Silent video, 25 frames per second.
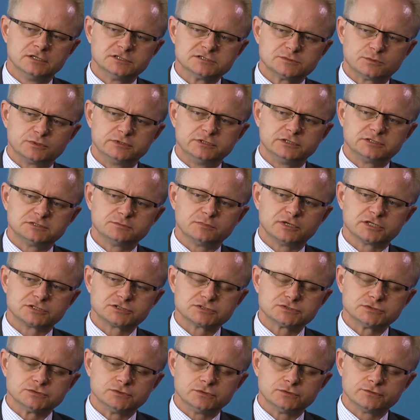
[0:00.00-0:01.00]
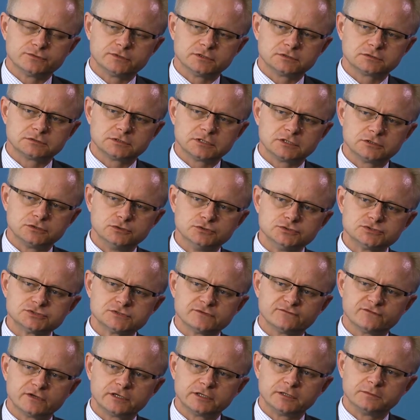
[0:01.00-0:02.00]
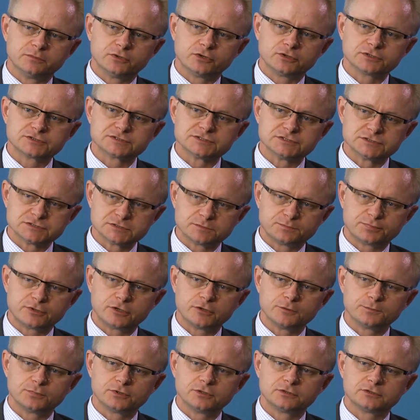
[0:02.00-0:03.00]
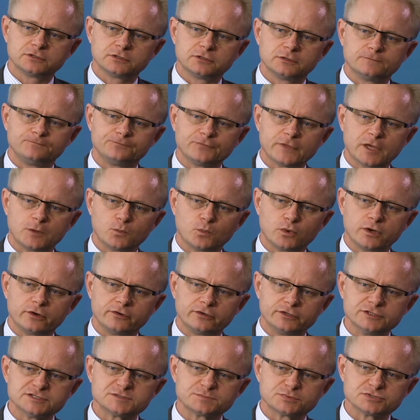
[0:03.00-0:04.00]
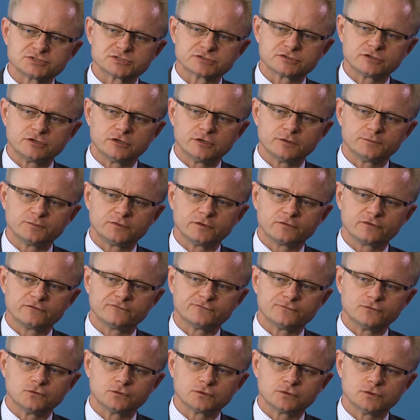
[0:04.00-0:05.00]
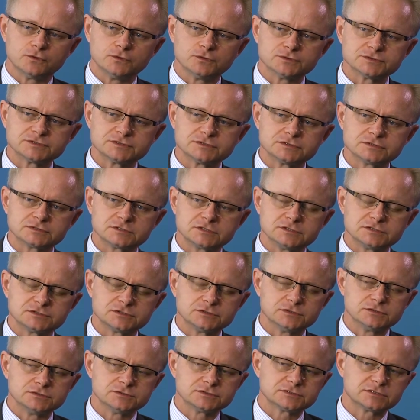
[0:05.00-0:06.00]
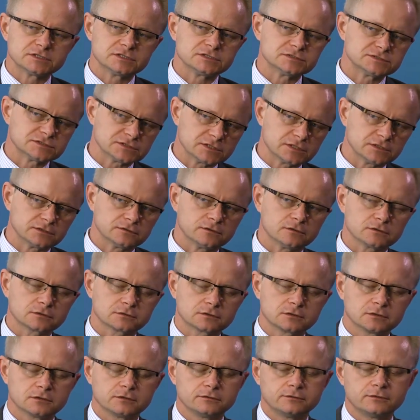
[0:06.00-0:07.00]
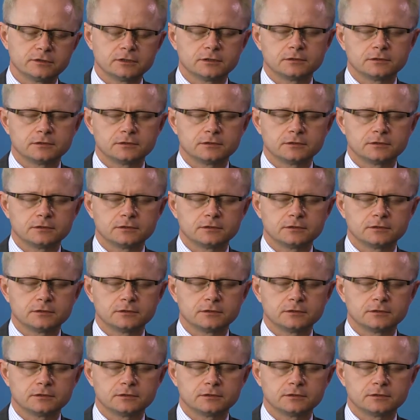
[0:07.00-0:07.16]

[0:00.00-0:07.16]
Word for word: So we need to make sure that uh, use of antibiotics is appropriate and, and where it is prescribed that the full course is used, as uh, Dr.